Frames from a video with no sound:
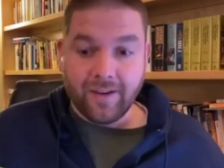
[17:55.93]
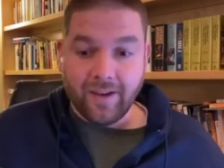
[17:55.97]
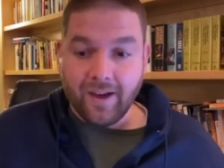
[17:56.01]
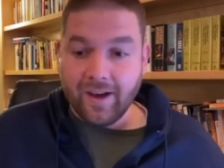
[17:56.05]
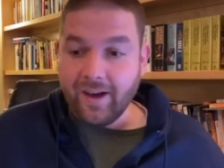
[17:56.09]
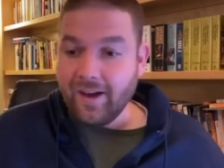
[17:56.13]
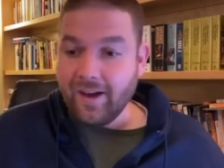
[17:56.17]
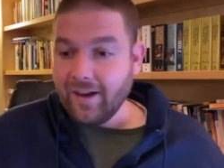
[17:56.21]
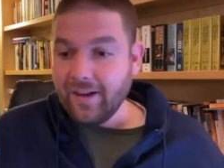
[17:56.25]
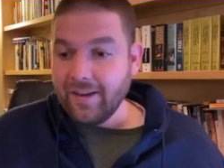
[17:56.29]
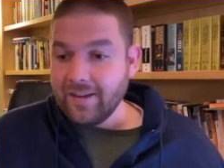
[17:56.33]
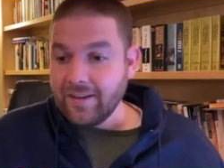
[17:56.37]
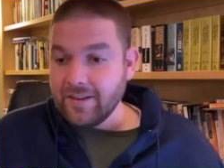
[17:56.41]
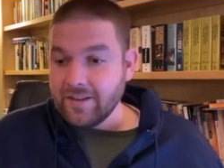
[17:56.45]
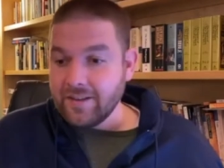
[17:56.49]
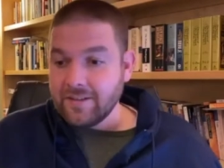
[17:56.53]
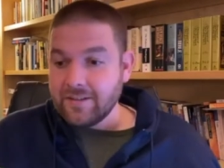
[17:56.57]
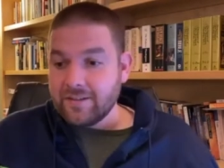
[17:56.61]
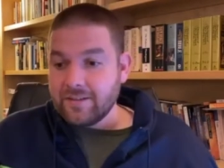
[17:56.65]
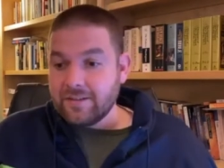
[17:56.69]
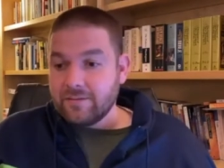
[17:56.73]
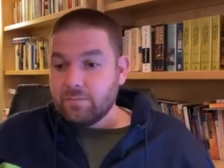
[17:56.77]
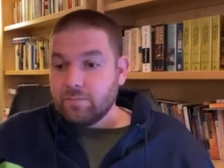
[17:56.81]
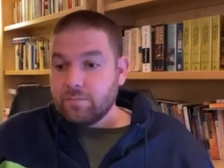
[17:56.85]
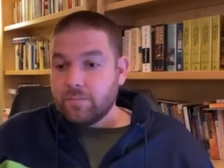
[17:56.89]
uh,
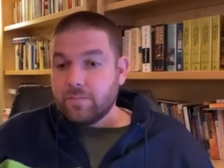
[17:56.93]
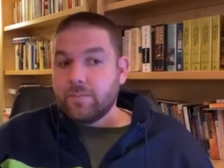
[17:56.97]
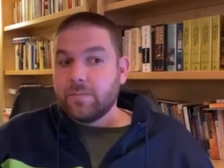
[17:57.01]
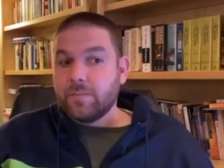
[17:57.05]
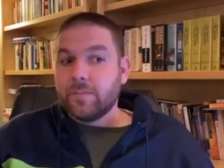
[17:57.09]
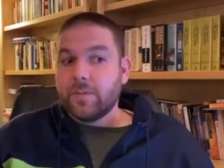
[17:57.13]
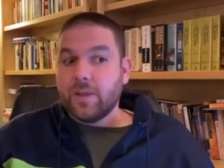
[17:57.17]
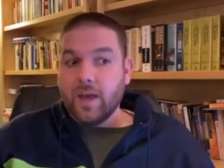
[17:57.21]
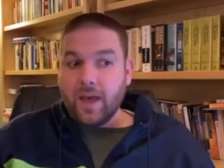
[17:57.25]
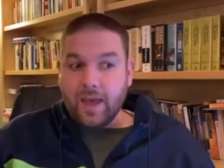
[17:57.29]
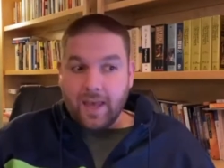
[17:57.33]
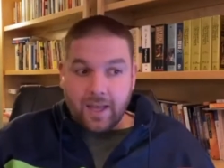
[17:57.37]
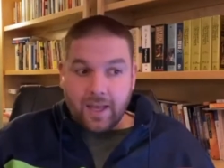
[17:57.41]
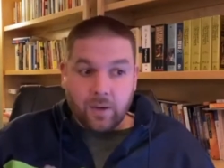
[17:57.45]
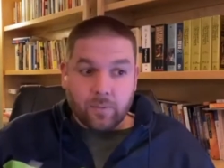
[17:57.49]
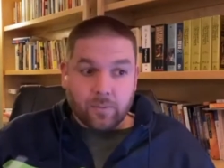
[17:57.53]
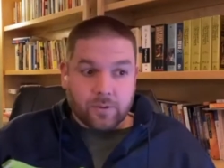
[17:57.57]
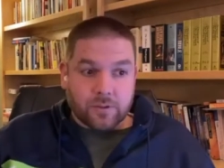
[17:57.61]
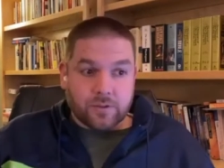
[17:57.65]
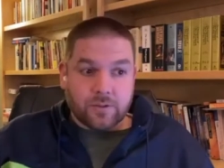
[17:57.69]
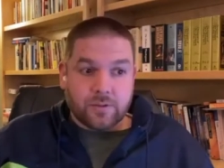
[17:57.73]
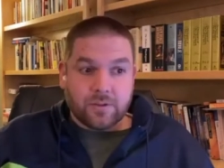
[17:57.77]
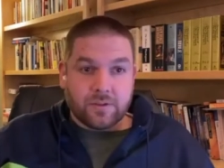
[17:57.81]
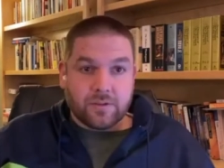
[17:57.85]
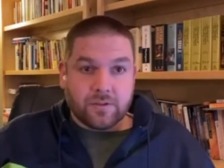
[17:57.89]
is the
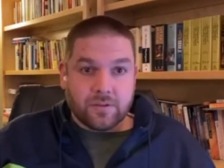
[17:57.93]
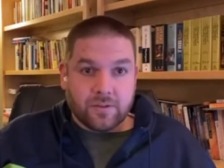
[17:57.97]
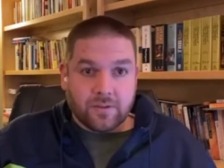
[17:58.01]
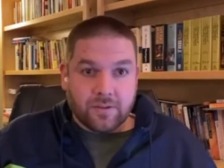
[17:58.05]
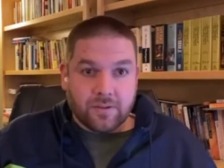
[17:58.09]
animals.